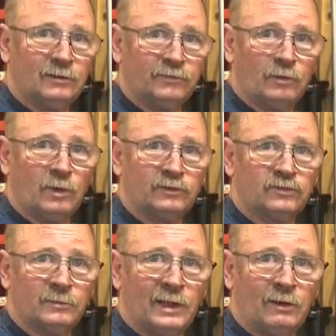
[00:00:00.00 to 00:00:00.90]
A few months
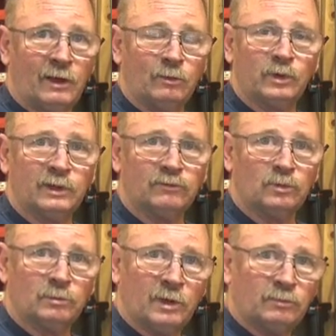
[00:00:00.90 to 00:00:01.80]
from now, I won't
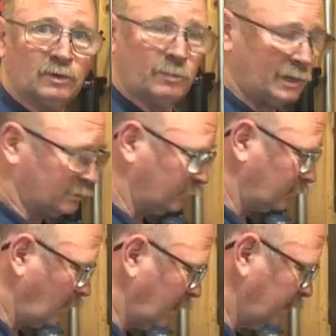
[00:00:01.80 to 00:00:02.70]
even remember about
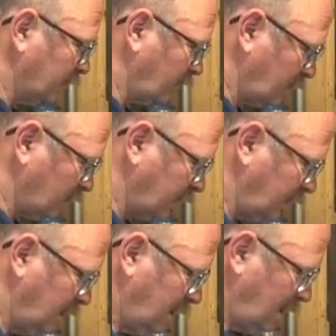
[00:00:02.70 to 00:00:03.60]
those grinders hardly,